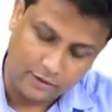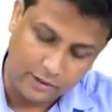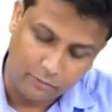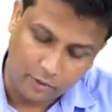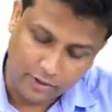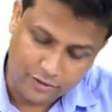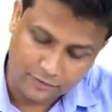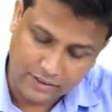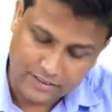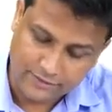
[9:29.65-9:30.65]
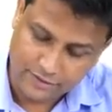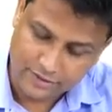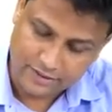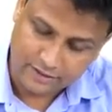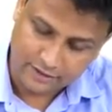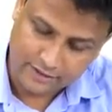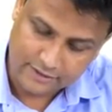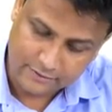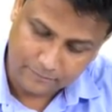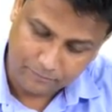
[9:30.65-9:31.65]
the importance of these structures here
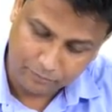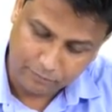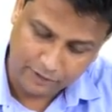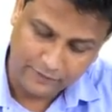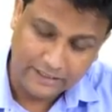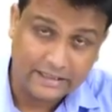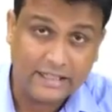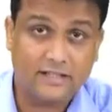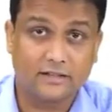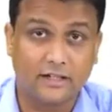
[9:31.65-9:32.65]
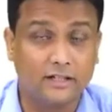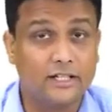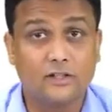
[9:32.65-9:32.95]
is between these three,